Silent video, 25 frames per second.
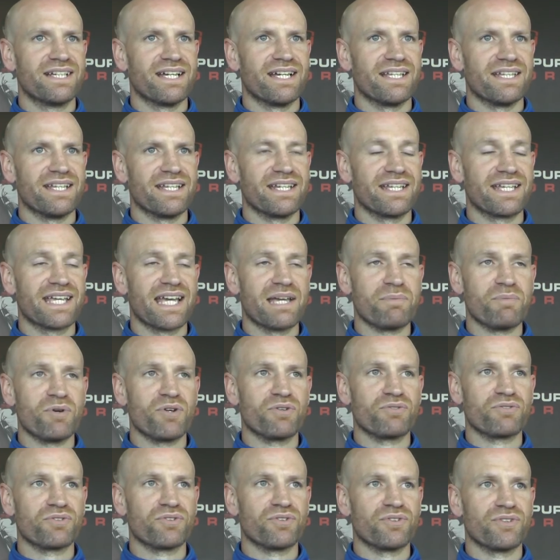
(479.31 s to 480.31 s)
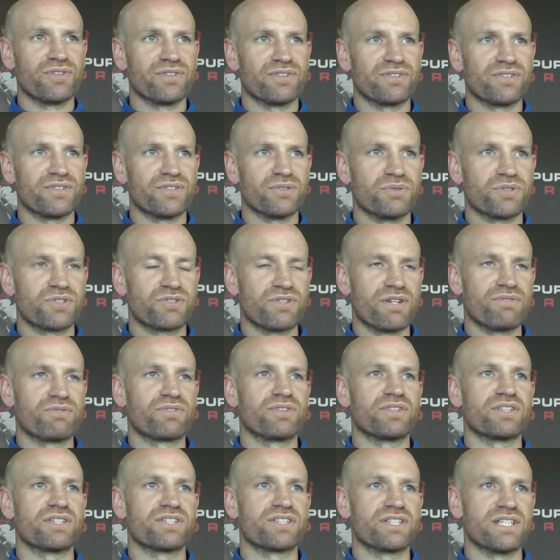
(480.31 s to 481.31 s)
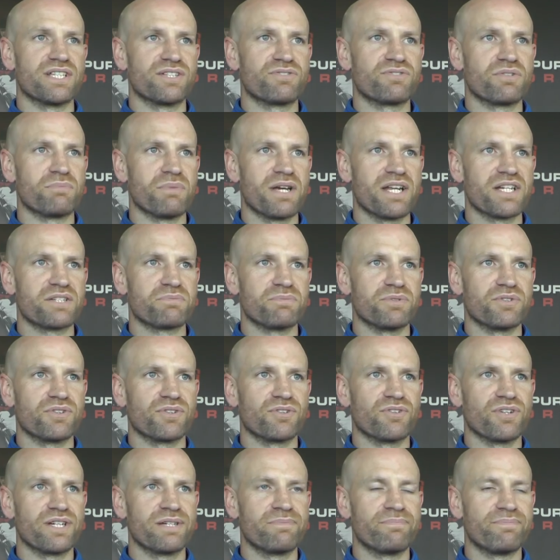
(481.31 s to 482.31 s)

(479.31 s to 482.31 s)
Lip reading: and then he came over on to a strength conditioning injury management degree,